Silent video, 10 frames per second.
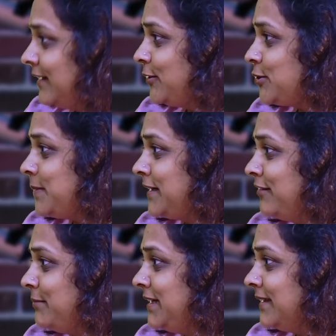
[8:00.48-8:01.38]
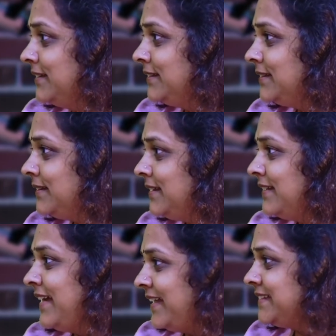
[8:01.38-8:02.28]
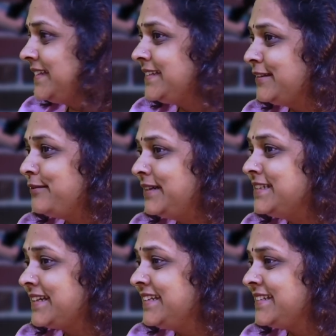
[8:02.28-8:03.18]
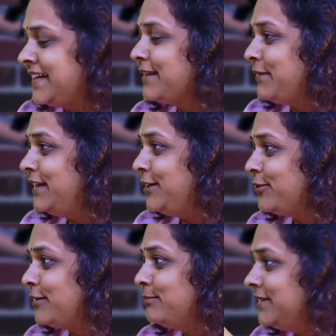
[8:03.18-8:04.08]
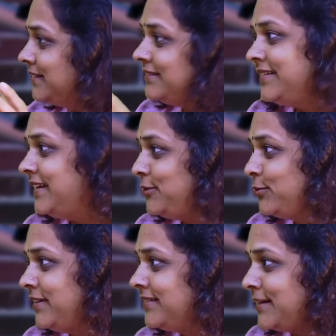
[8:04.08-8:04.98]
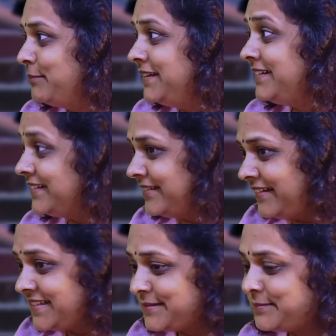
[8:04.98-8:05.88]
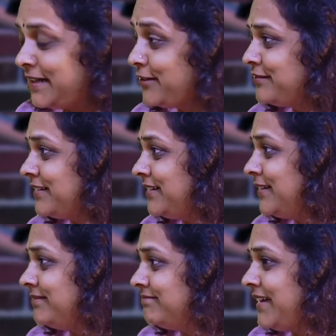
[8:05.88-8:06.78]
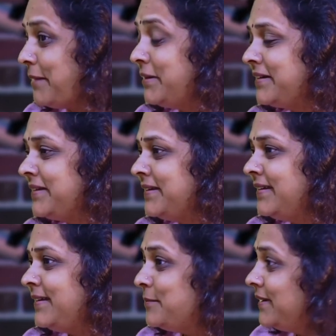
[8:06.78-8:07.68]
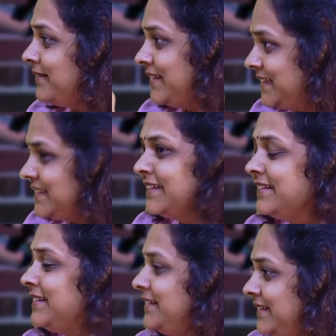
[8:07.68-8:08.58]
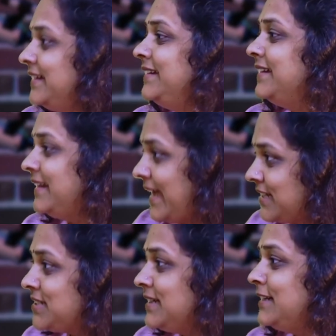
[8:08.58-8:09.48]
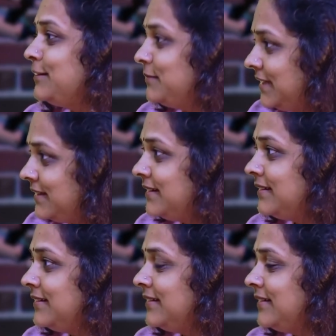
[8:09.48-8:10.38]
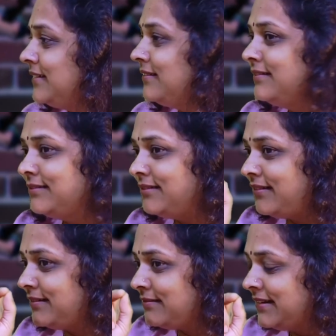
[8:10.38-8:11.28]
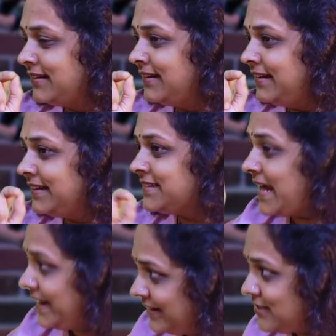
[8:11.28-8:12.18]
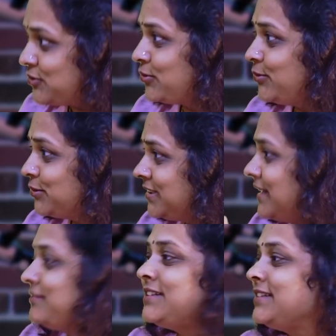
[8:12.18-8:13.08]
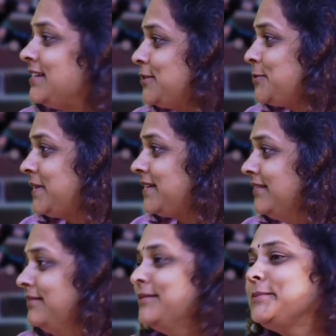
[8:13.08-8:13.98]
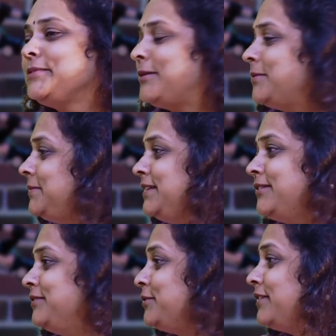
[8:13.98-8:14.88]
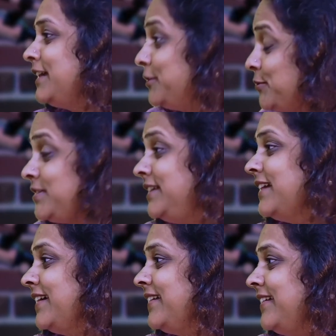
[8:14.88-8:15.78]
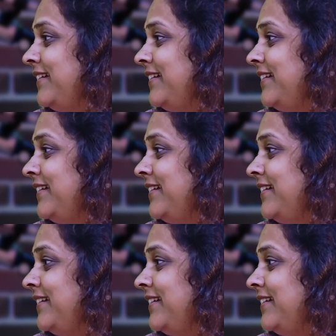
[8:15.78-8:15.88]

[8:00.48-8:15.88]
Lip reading: retrospective meetings as just, one checklist item I need to complete. They do it, complete it, as a part of a habit. But is there really an action item taken, or it is addressed to closure after the retrospective? Probably, we don't get to see that.